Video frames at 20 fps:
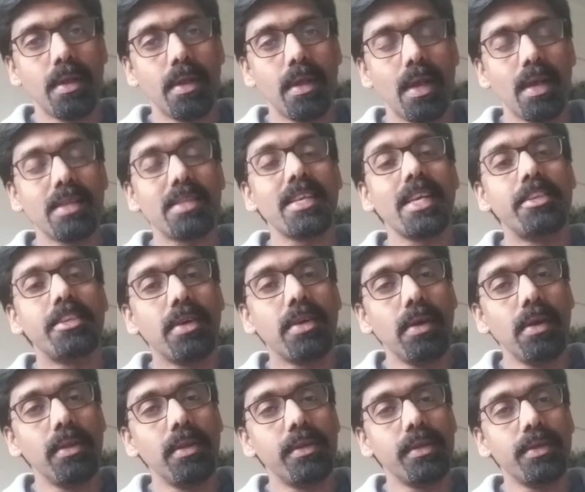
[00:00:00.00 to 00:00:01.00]
As I
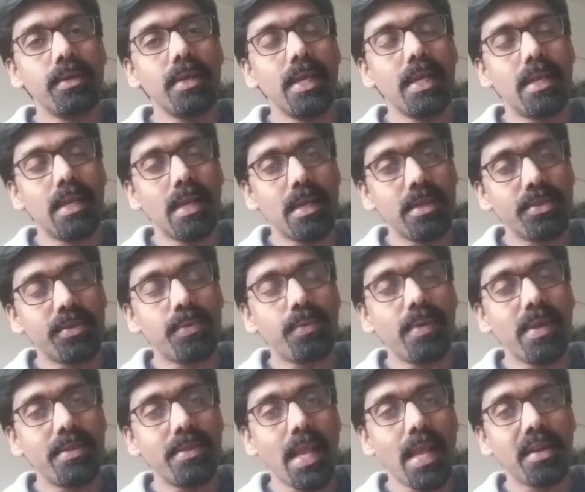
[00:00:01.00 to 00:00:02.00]
told you, it has
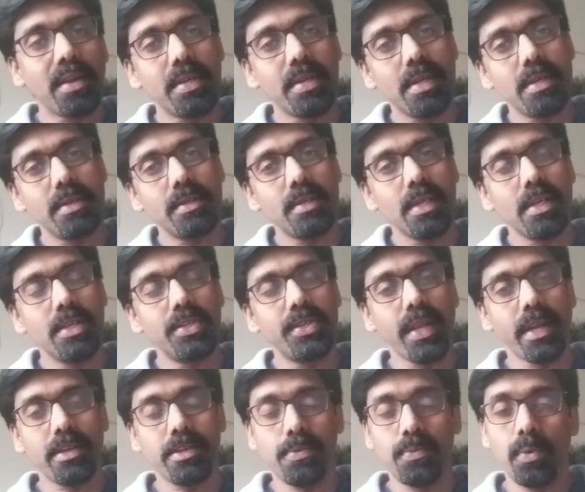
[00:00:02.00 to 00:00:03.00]
three sections.
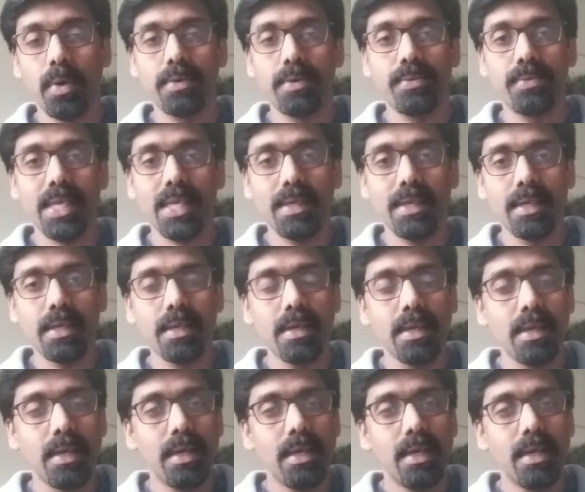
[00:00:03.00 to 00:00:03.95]
Section 1, reading.